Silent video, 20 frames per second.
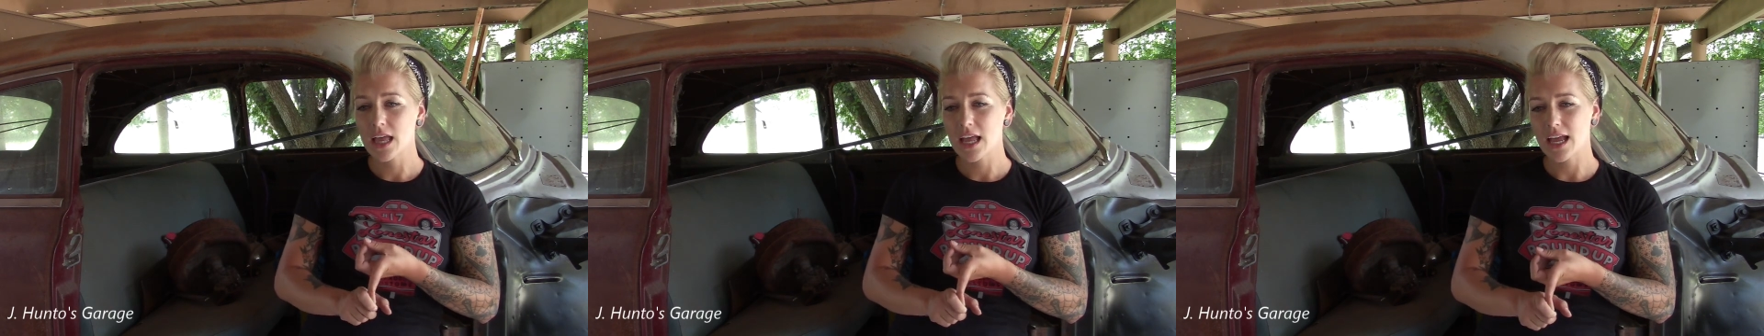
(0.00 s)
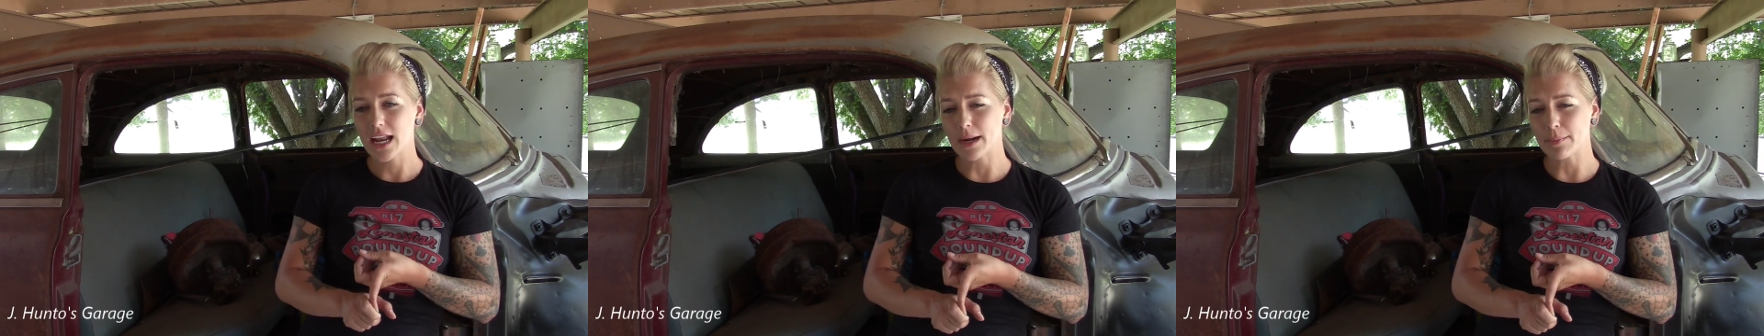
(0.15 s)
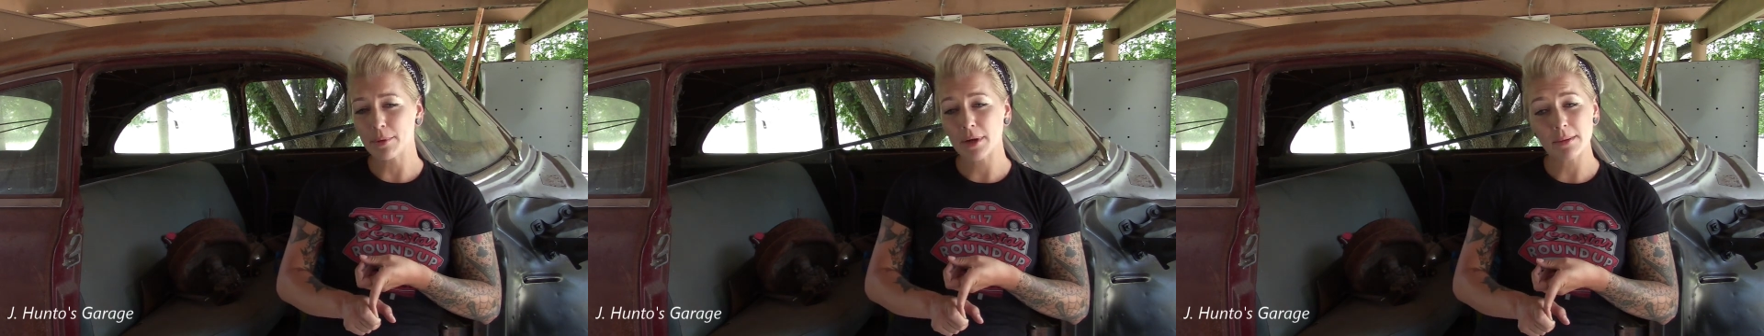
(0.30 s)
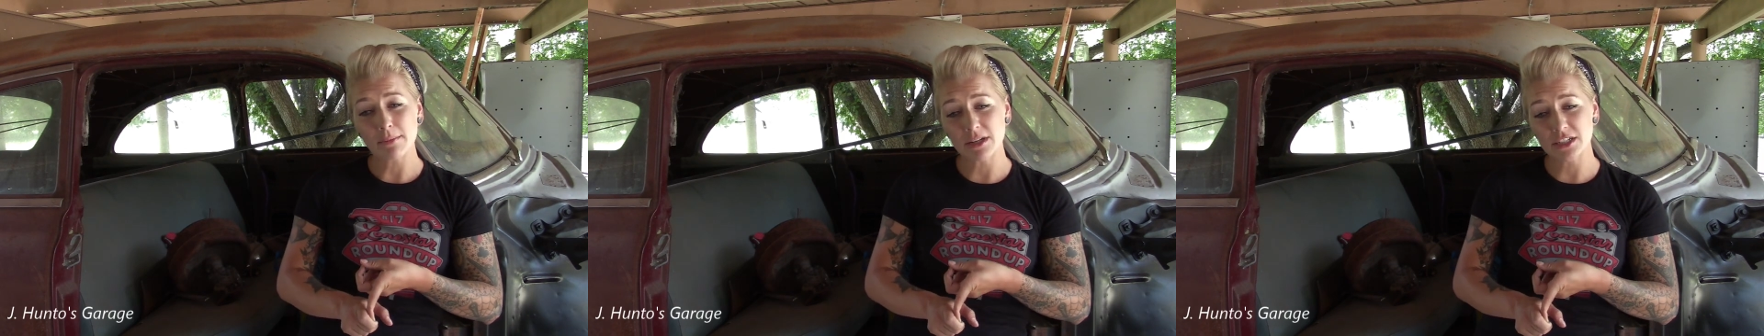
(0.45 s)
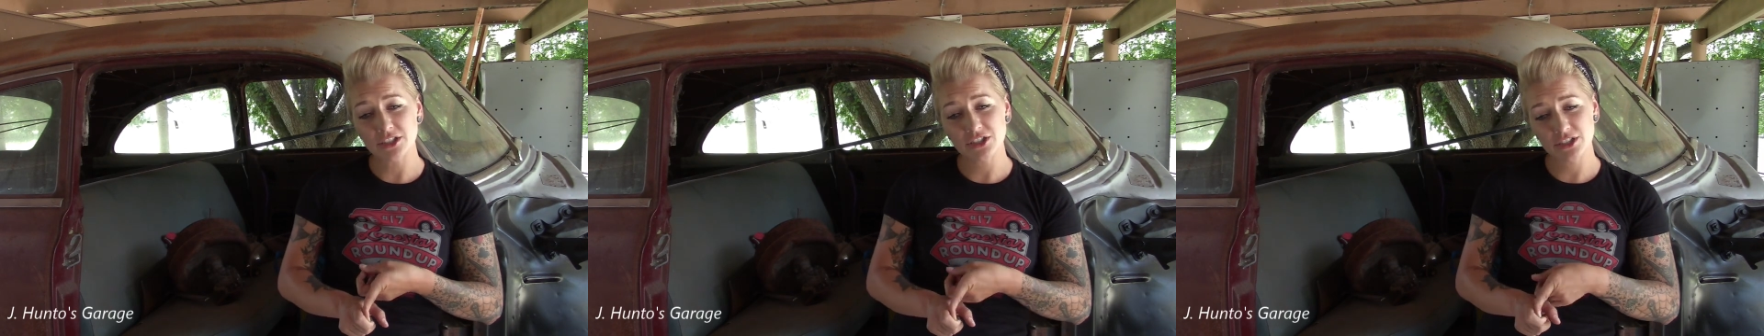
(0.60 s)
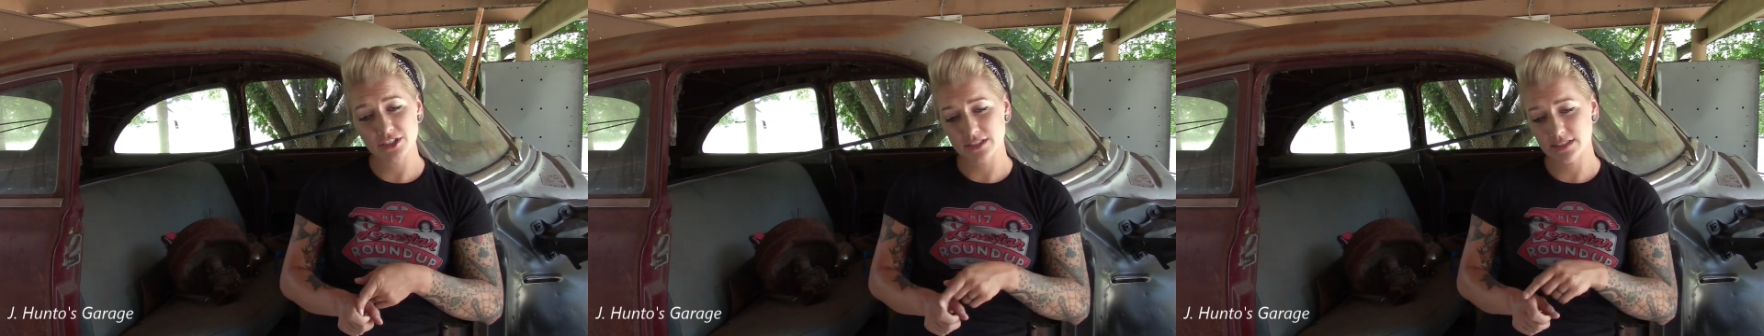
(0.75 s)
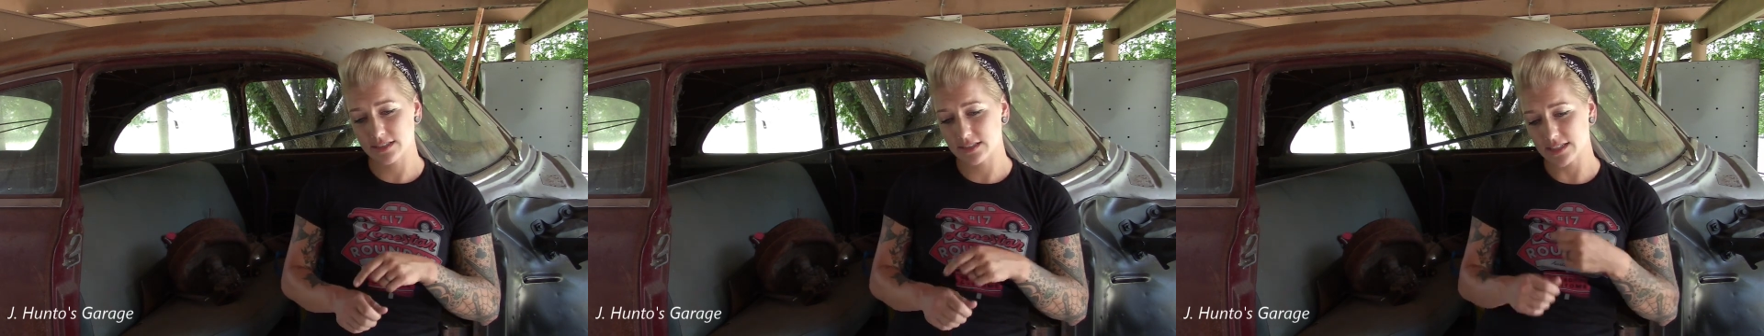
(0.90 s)
and I pretty much
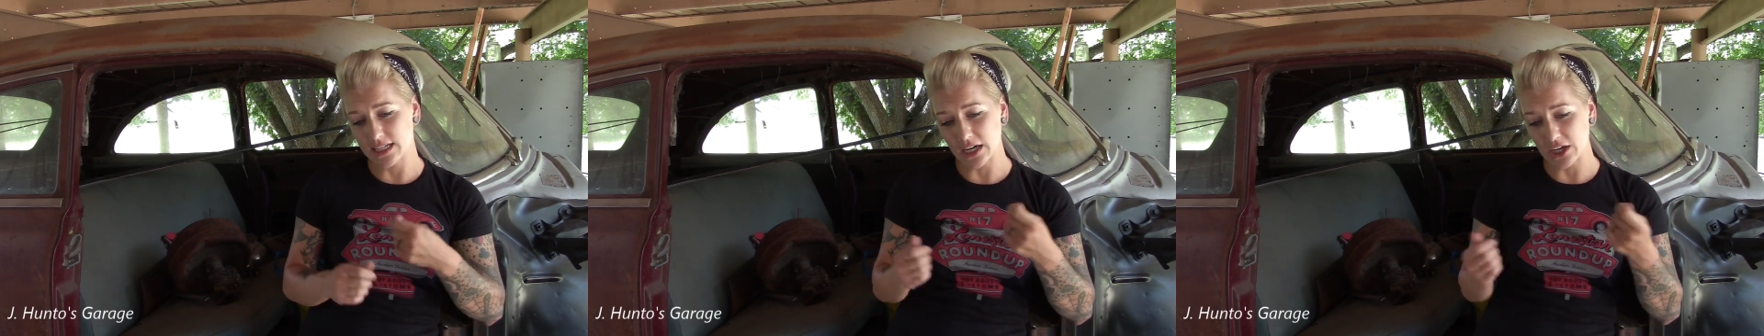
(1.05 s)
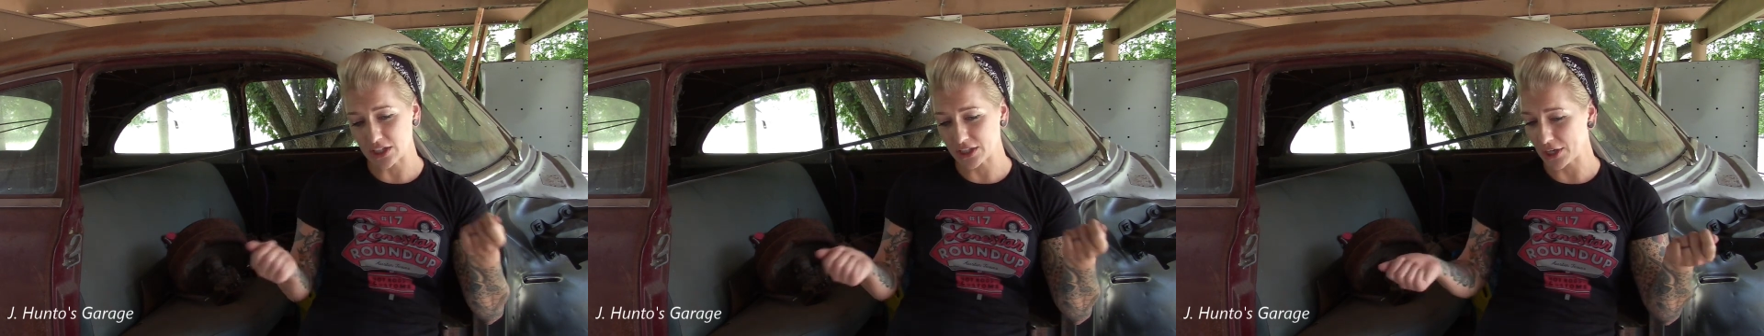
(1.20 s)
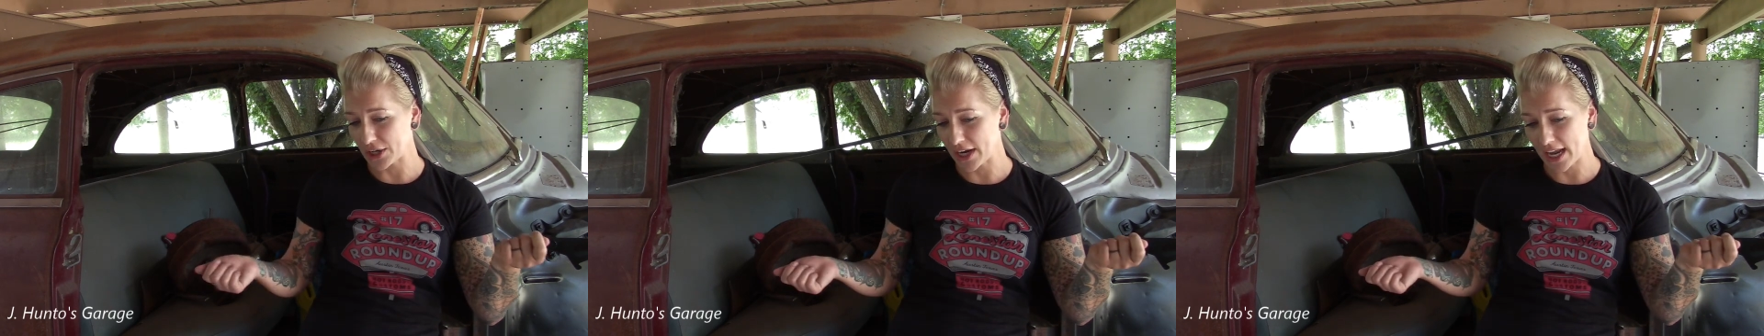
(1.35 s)
just stare at their